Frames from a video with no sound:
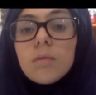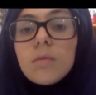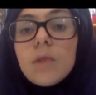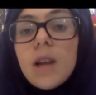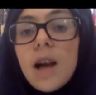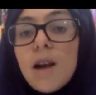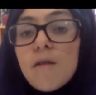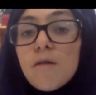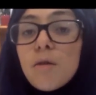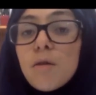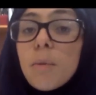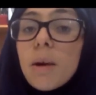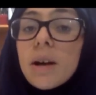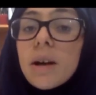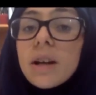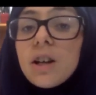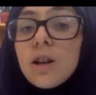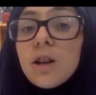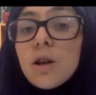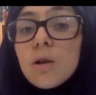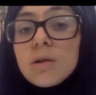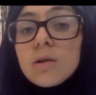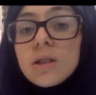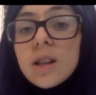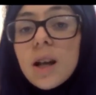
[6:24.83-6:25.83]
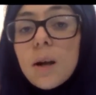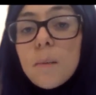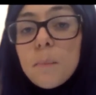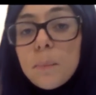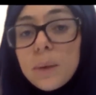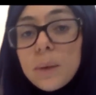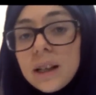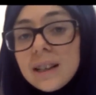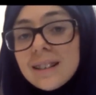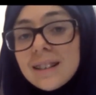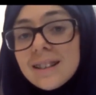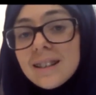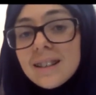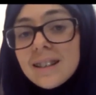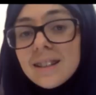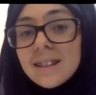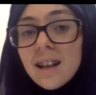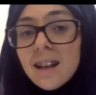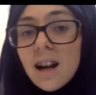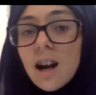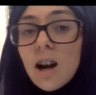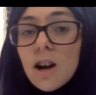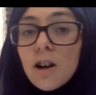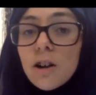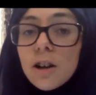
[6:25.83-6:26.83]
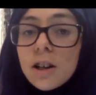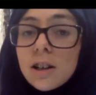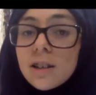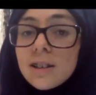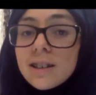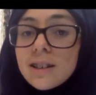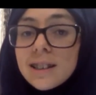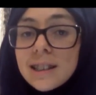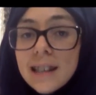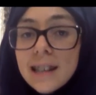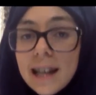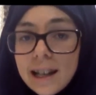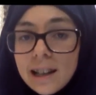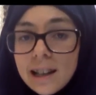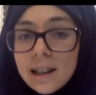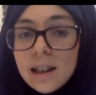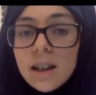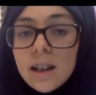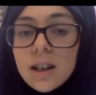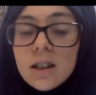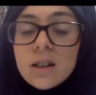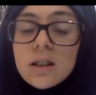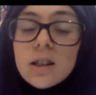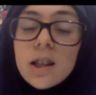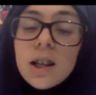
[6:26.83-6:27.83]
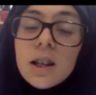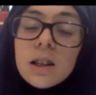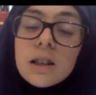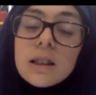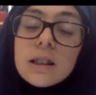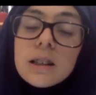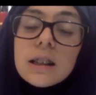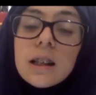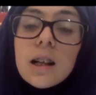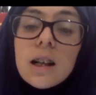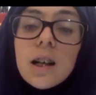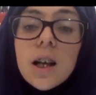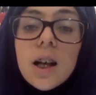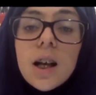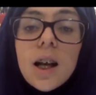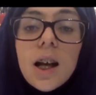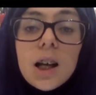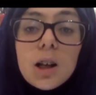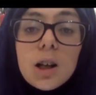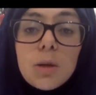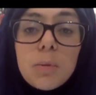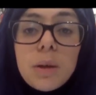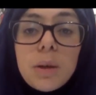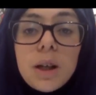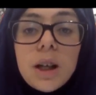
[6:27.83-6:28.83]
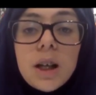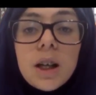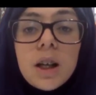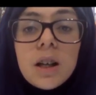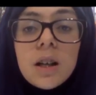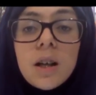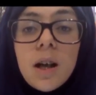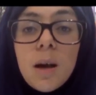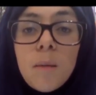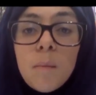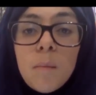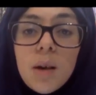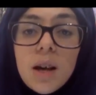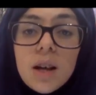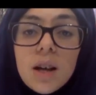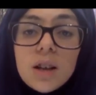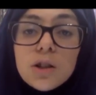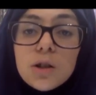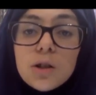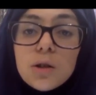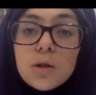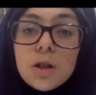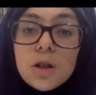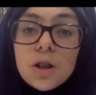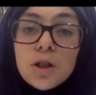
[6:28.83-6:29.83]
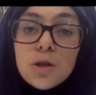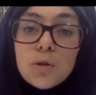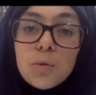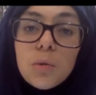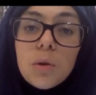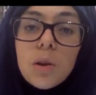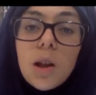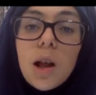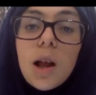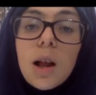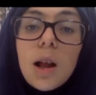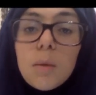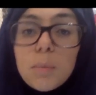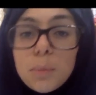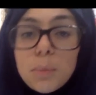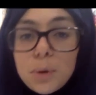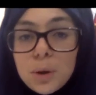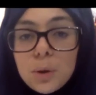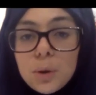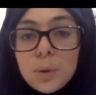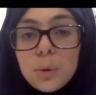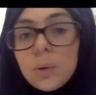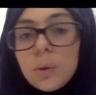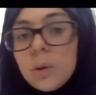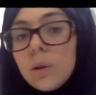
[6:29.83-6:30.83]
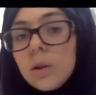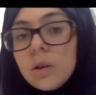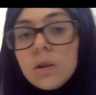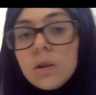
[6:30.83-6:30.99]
Everybody knows that PCs are insanely intense, and being an MS student will help you